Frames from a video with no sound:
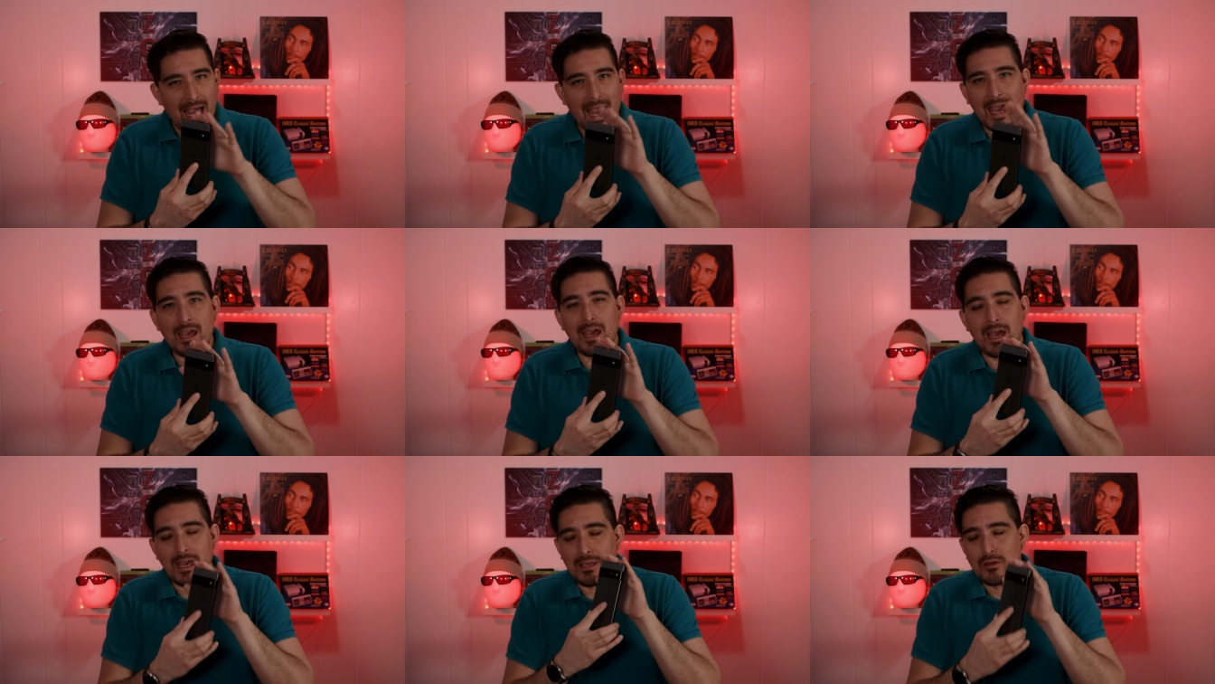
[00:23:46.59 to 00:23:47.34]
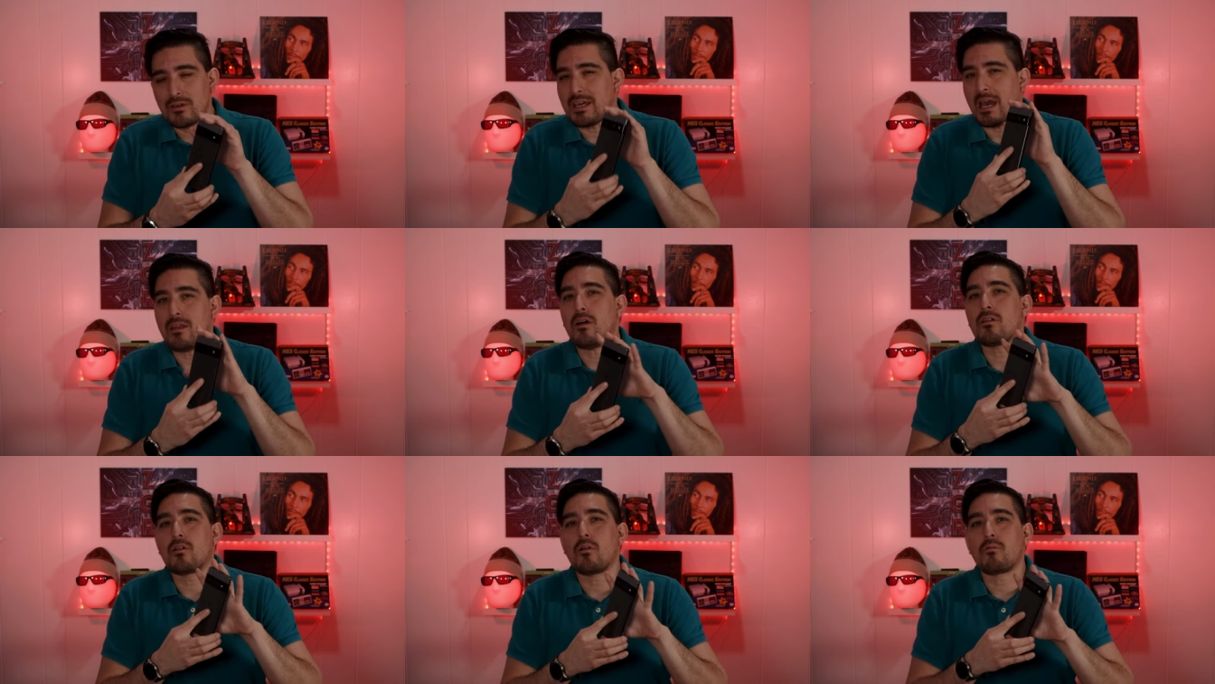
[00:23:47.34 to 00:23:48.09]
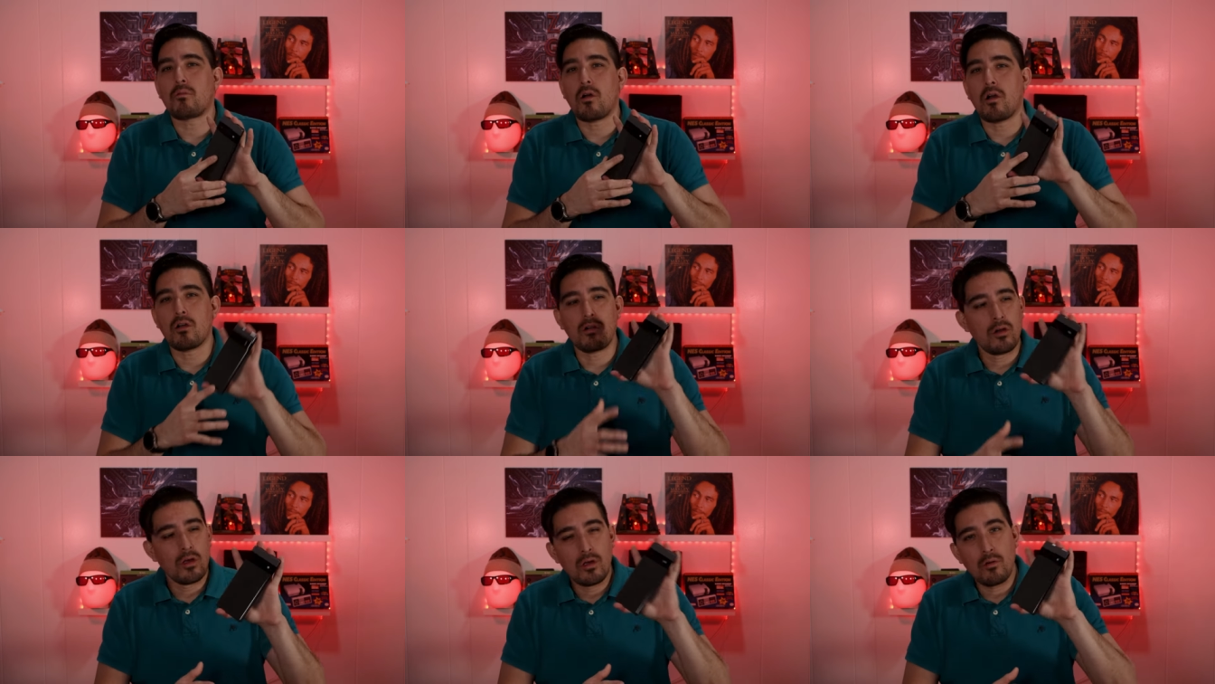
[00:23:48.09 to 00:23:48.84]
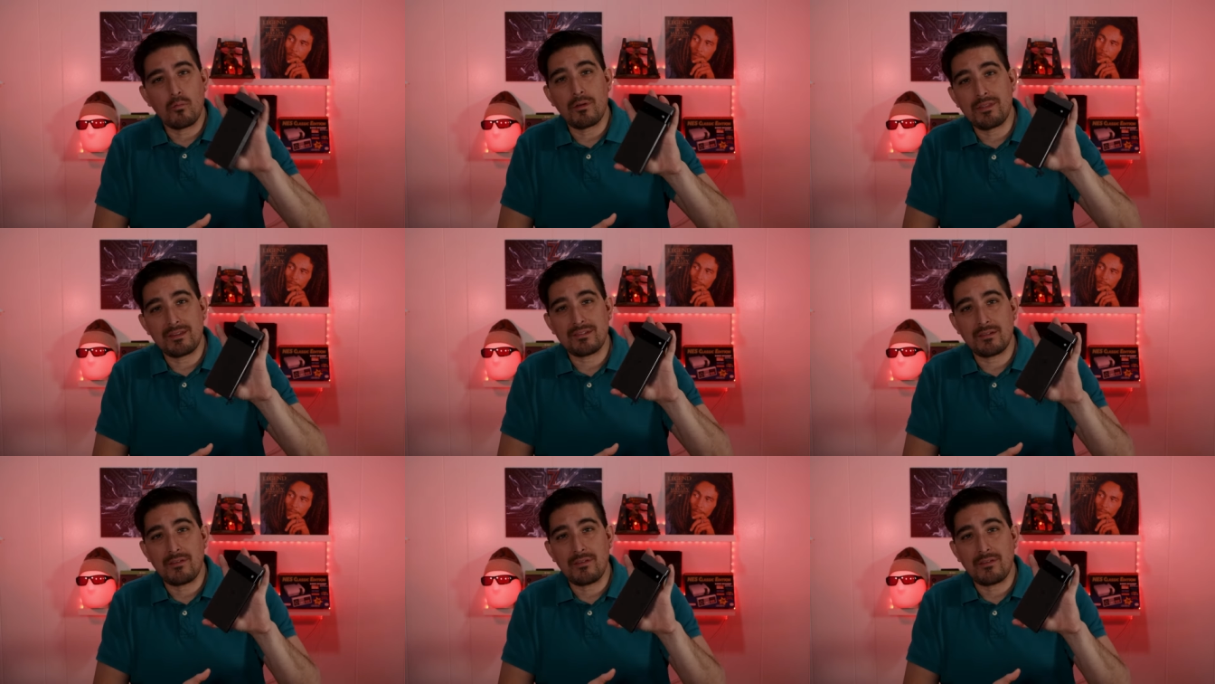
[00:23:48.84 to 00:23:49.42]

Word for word: I you cannot go wrong with this